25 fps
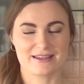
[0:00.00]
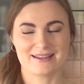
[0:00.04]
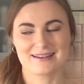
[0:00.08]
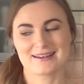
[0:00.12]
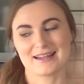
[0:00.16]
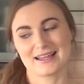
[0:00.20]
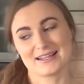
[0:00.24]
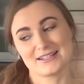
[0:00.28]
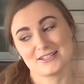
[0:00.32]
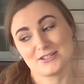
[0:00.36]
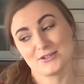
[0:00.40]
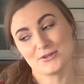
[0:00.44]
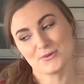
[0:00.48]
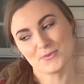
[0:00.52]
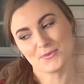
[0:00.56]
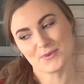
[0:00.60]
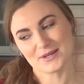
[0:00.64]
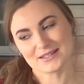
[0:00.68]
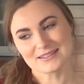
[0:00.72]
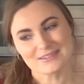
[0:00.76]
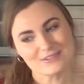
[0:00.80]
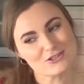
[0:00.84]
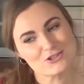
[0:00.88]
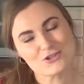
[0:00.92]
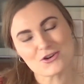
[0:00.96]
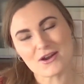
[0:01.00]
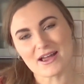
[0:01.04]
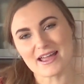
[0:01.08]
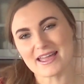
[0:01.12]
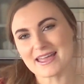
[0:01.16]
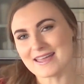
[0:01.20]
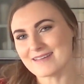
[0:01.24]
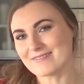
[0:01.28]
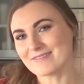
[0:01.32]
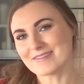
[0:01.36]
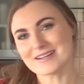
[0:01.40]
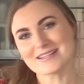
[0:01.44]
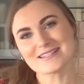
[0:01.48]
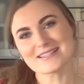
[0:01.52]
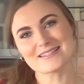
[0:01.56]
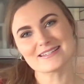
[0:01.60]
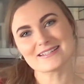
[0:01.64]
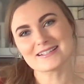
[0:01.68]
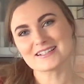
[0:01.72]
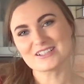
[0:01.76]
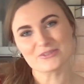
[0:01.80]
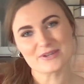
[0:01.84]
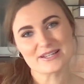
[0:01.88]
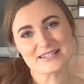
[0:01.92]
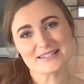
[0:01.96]
and I do want to try every
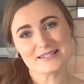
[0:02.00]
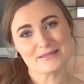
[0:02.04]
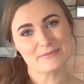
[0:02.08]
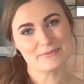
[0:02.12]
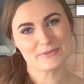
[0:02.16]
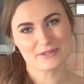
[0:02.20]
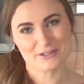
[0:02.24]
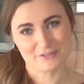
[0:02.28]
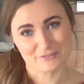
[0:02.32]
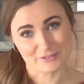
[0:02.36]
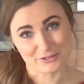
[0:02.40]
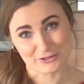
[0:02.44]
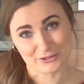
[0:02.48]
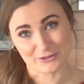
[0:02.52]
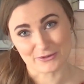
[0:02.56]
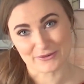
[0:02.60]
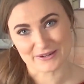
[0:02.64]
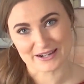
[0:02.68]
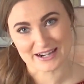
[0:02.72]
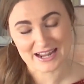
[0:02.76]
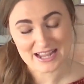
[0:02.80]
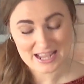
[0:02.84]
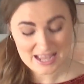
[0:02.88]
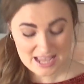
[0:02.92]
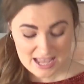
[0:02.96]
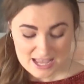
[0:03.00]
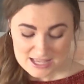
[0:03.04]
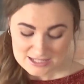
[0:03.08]
single recipe of Laura.